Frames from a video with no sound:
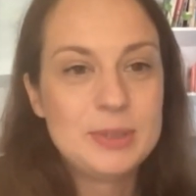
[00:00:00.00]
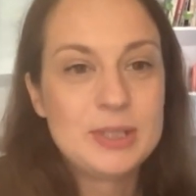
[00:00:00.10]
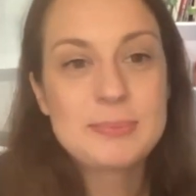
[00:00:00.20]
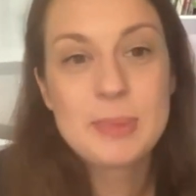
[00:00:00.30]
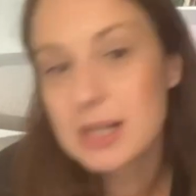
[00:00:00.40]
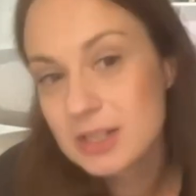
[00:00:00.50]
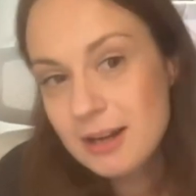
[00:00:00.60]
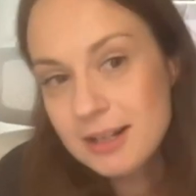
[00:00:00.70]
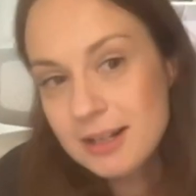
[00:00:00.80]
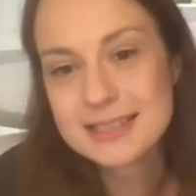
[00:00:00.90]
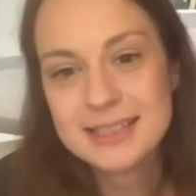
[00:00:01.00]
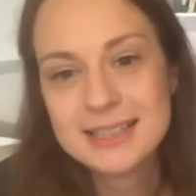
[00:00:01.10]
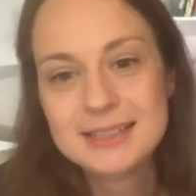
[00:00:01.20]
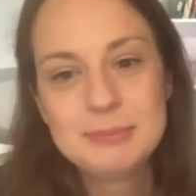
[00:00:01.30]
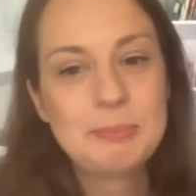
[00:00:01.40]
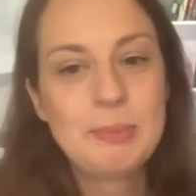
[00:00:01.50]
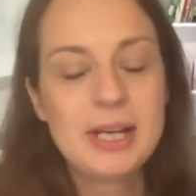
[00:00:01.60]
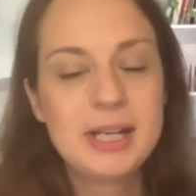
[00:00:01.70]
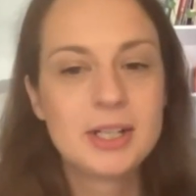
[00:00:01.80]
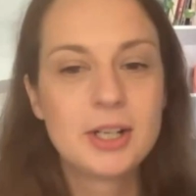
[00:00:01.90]
Because paradoxically,
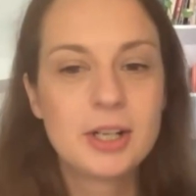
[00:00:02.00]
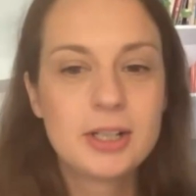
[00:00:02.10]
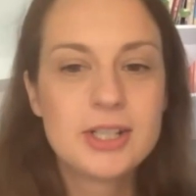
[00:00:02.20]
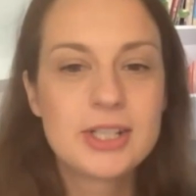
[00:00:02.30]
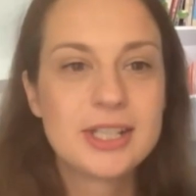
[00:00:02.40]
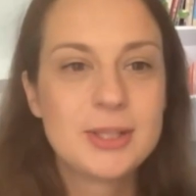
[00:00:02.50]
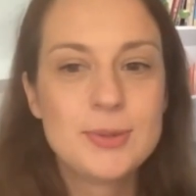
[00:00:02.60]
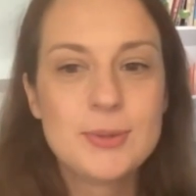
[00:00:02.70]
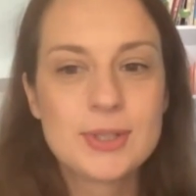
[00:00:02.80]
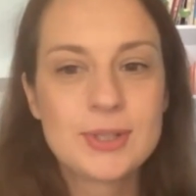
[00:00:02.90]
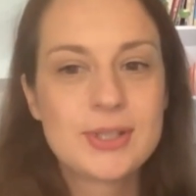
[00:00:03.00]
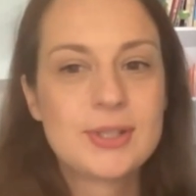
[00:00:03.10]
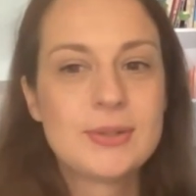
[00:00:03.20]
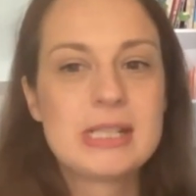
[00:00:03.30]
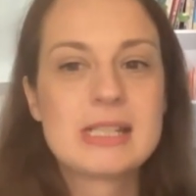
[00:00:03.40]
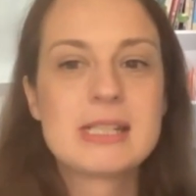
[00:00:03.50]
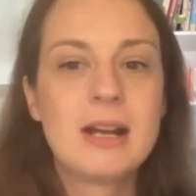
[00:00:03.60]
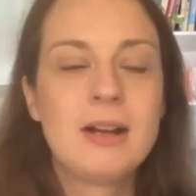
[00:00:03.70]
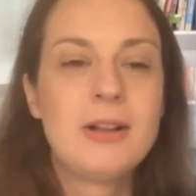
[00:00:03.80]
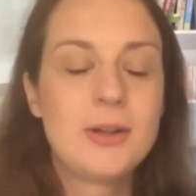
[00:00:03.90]
by encouraging users to
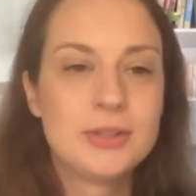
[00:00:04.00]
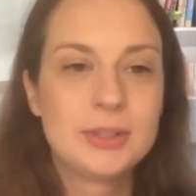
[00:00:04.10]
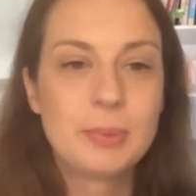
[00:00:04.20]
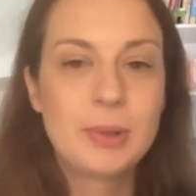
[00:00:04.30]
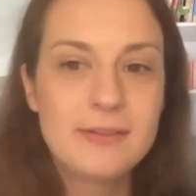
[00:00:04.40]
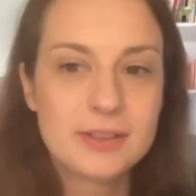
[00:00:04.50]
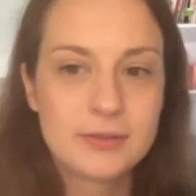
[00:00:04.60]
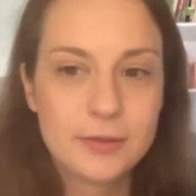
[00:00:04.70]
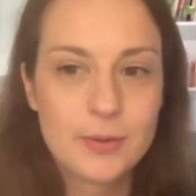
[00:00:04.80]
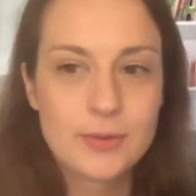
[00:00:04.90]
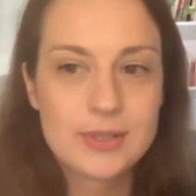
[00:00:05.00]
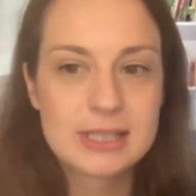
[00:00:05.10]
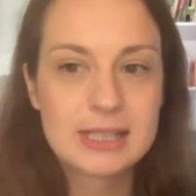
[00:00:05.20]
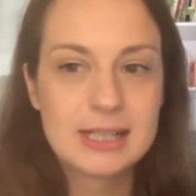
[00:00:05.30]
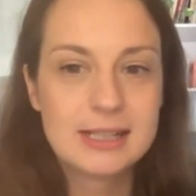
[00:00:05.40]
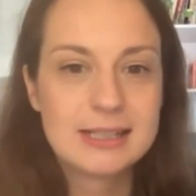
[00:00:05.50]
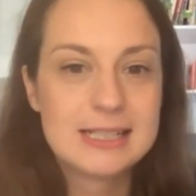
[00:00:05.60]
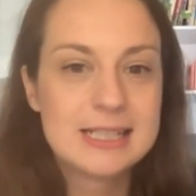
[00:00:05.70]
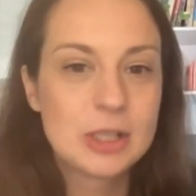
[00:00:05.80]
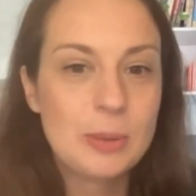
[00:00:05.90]
install on their private phones
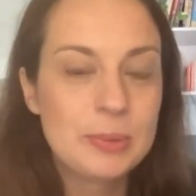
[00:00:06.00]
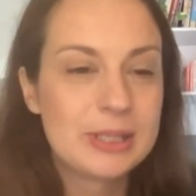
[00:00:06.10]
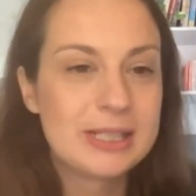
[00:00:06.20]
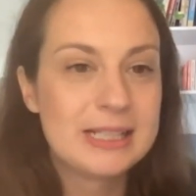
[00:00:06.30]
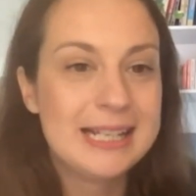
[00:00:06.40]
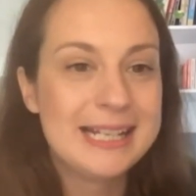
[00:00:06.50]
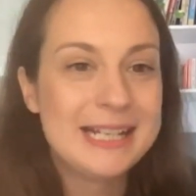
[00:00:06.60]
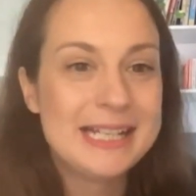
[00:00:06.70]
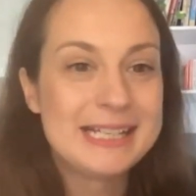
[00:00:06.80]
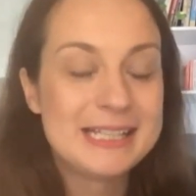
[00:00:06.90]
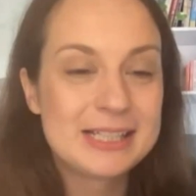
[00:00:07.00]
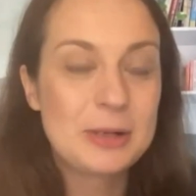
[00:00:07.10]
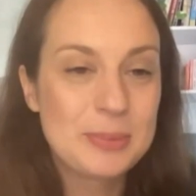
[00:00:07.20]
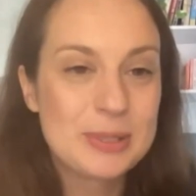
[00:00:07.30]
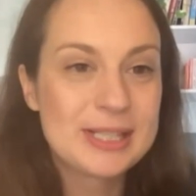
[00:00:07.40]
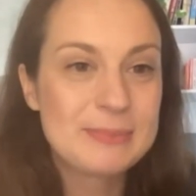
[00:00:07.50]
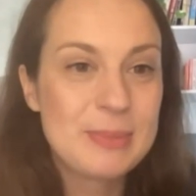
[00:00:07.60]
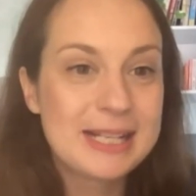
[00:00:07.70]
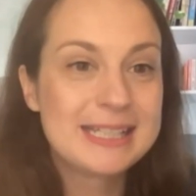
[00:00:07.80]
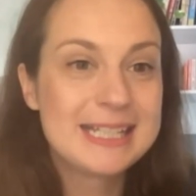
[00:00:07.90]
these companies
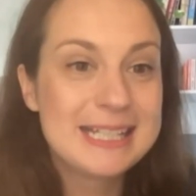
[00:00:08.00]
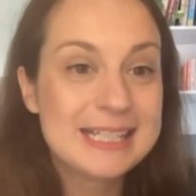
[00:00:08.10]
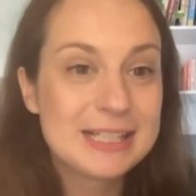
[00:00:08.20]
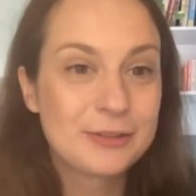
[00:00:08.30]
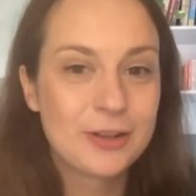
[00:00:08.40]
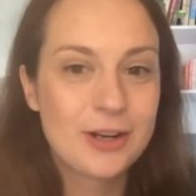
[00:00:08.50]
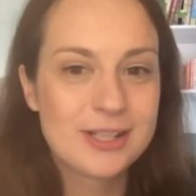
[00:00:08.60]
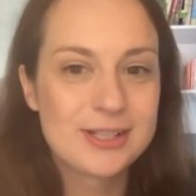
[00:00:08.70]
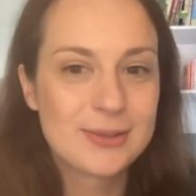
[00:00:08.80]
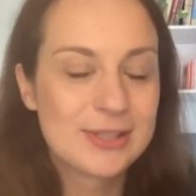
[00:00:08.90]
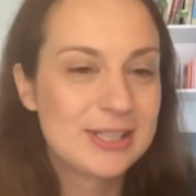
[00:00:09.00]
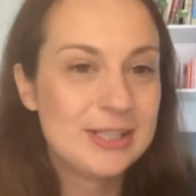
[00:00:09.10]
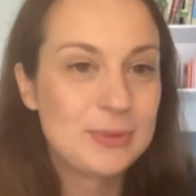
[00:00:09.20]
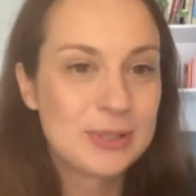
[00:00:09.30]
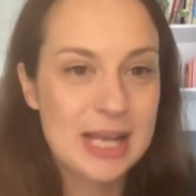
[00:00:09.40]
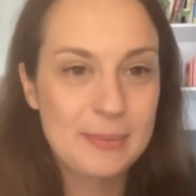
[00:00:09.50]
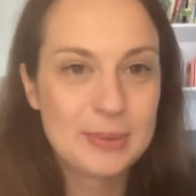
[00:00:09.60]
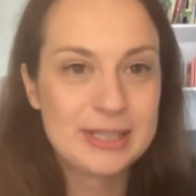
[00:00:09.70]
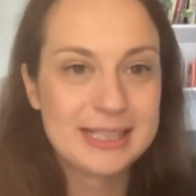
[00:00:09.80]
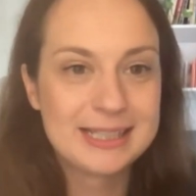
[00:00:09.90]
make it easier for us to see what's
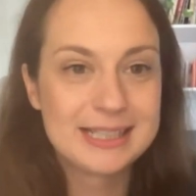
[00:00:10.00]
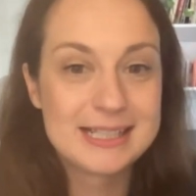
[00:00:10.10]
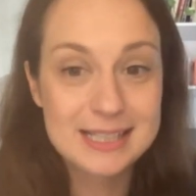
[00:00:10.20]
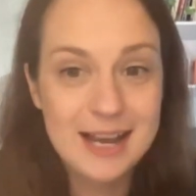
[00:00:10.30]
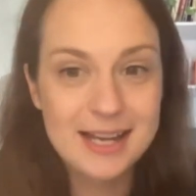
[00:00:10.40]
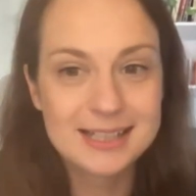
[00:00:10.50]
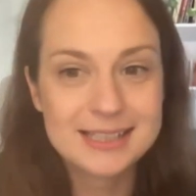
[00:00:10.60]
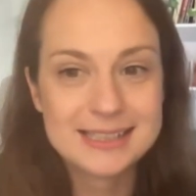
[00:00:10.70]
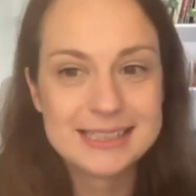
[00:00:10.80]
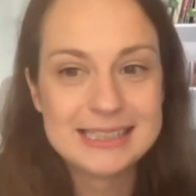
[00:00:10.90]
happening inside.